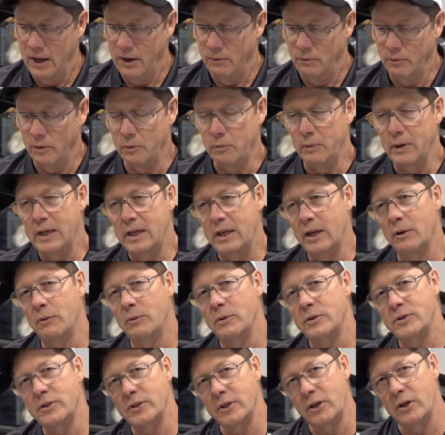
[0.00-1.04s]
When we deal
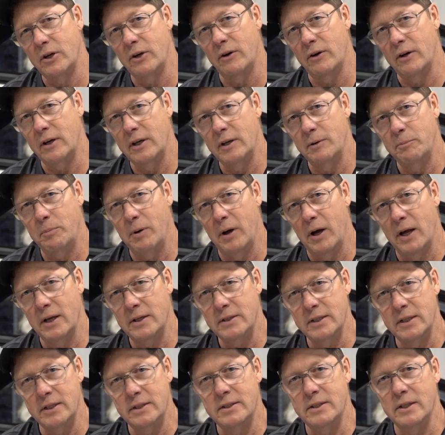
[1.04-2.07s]
with security
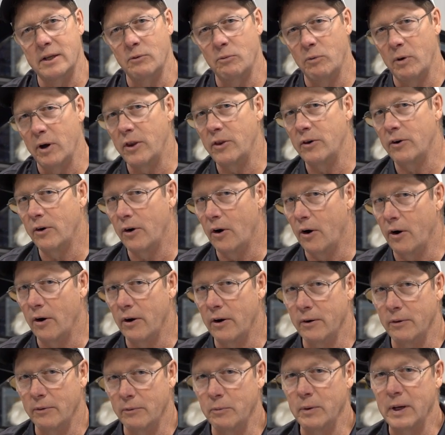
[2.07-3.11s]
deposits and
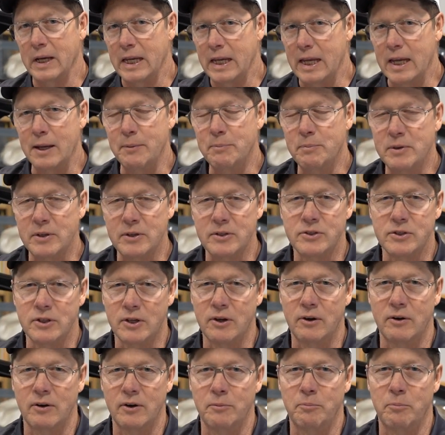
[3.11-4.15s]
whether we keep the
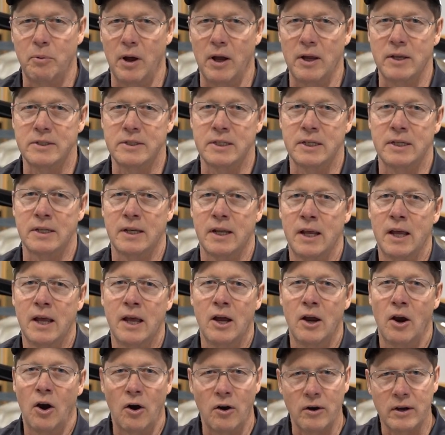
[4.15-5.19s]
security deposit
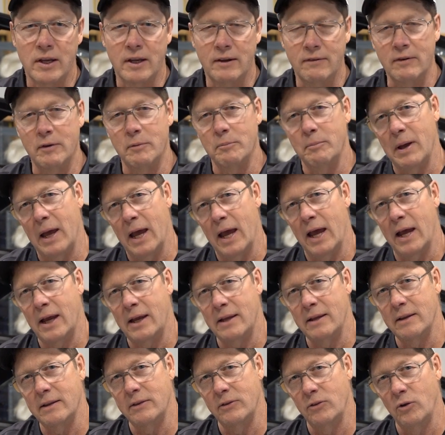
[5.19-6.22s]
or give it
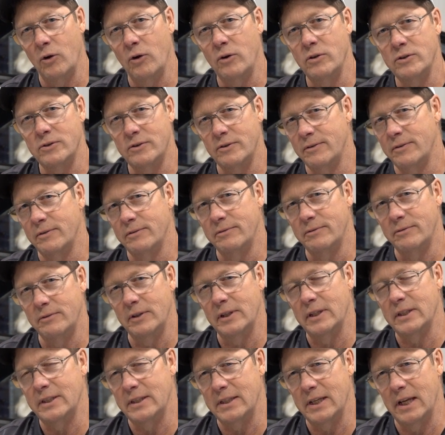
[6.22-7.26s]
back, those are
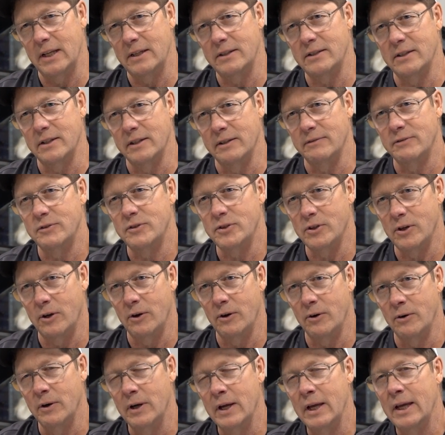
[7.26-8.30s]
really sensitive.
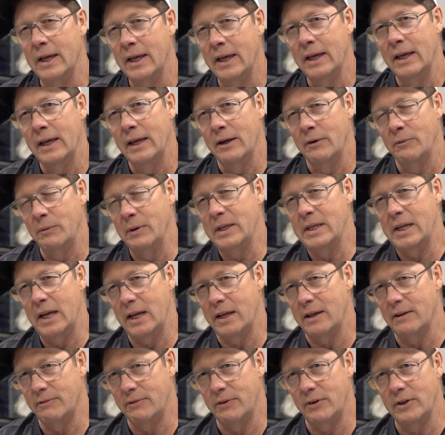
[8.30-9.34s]
So we
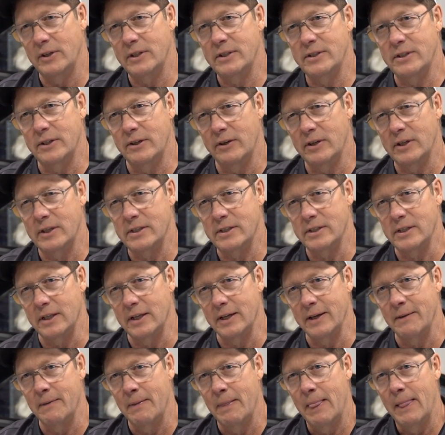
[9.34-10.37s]
take it very
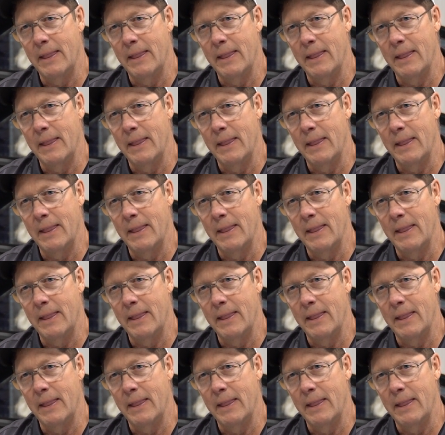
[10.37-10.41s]
seriously.